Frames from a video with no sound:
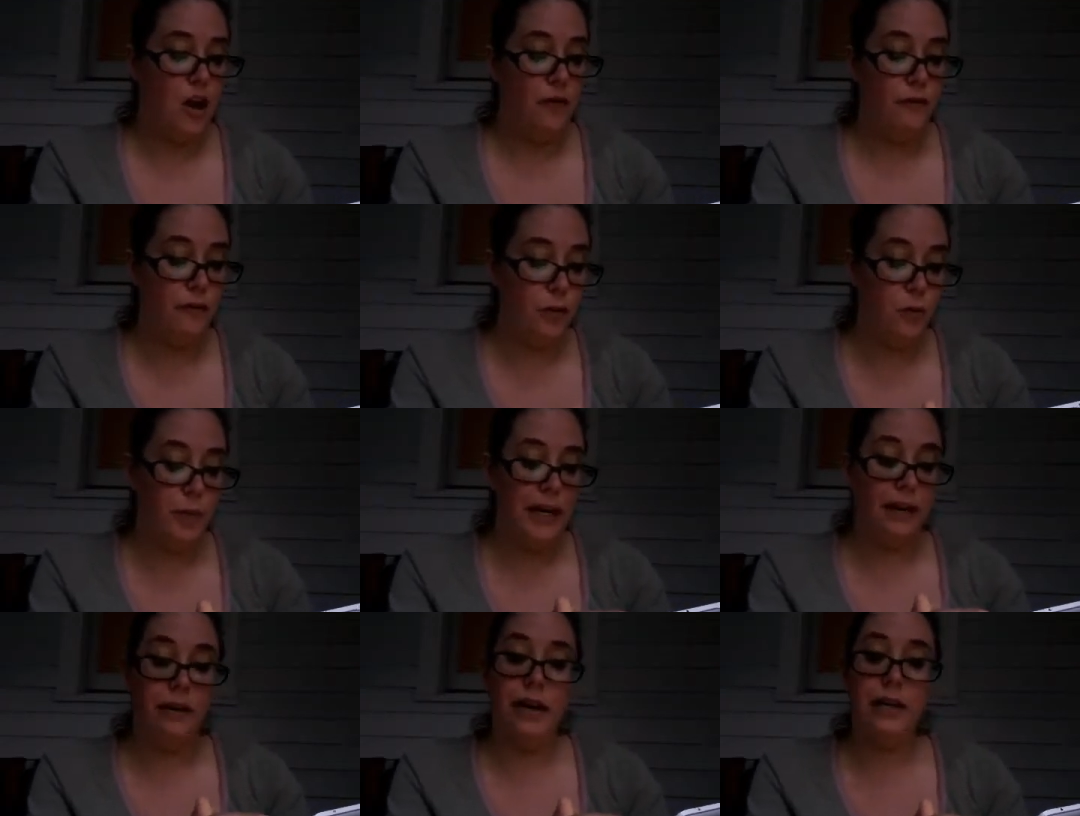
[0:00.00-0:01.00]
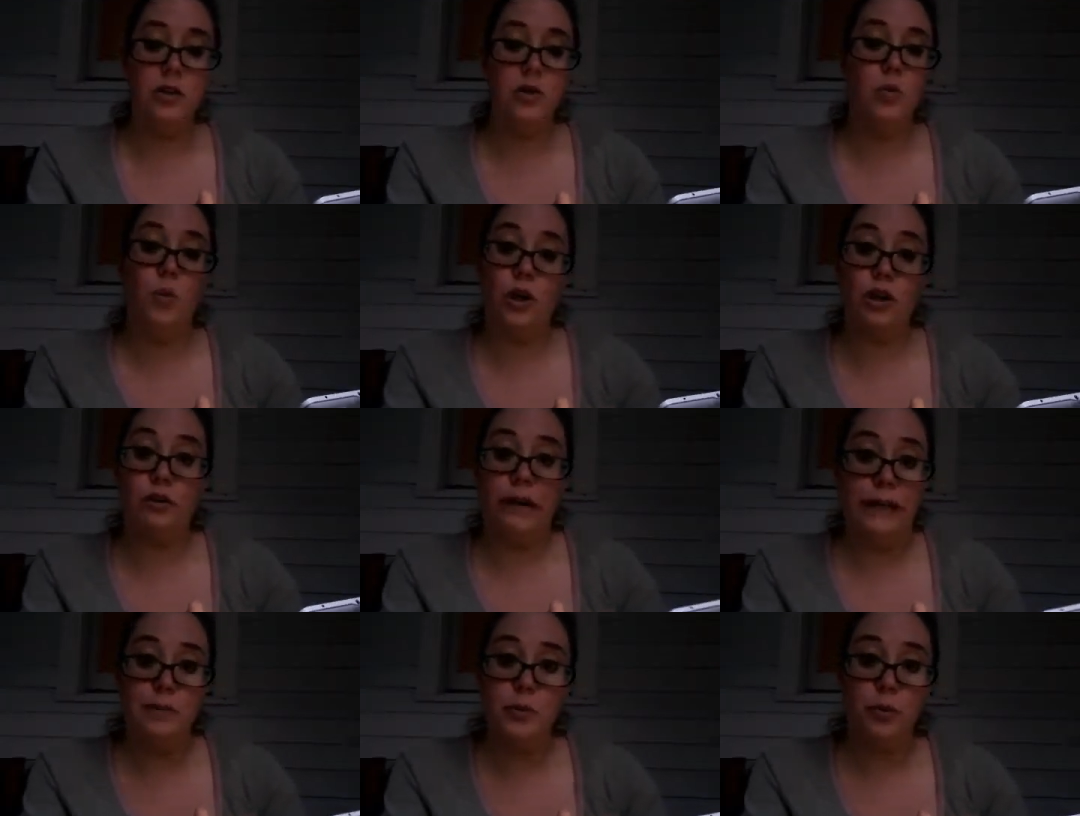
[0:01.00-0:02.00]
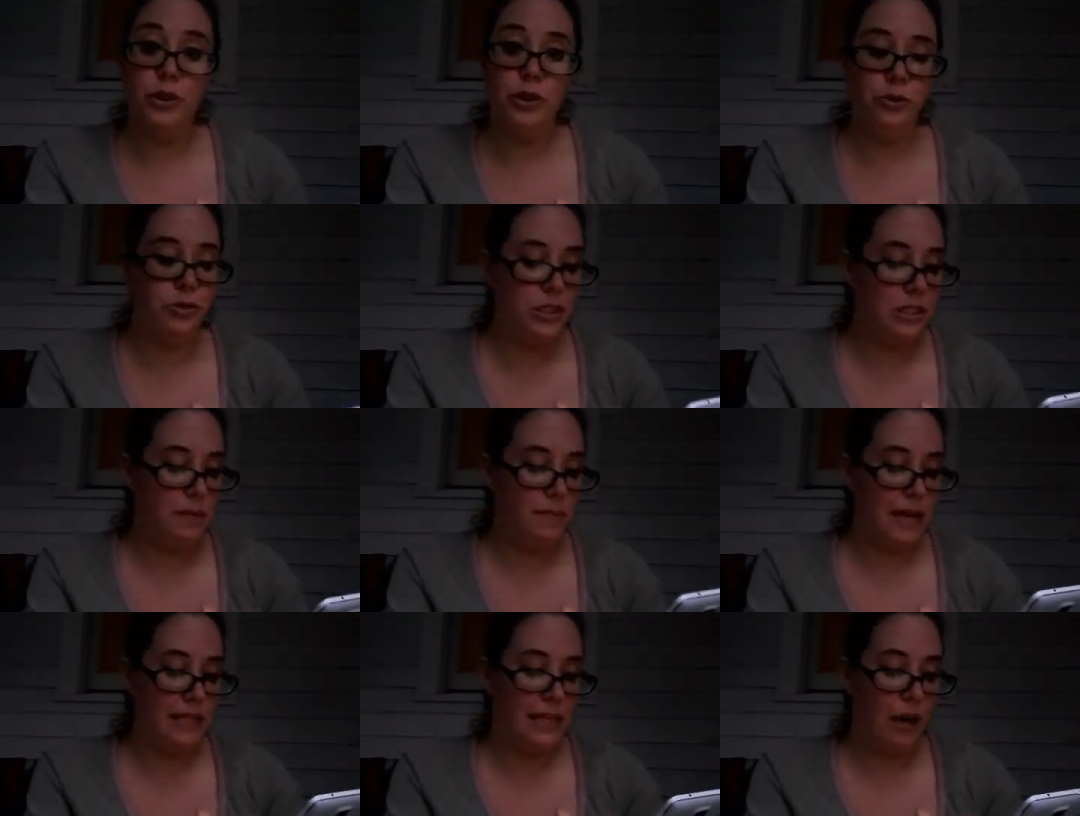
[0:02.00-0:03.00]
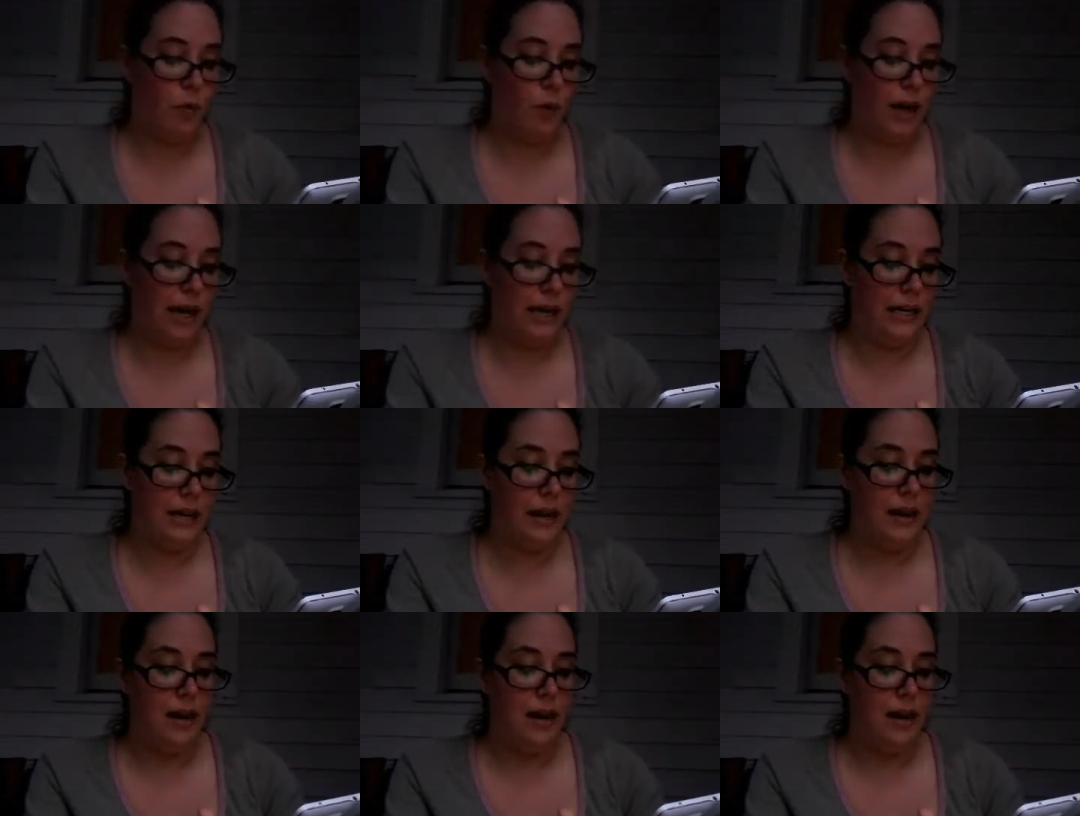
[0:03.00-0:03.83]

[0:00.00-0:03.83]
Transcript: Food pairings, what grapes were used to make that wine.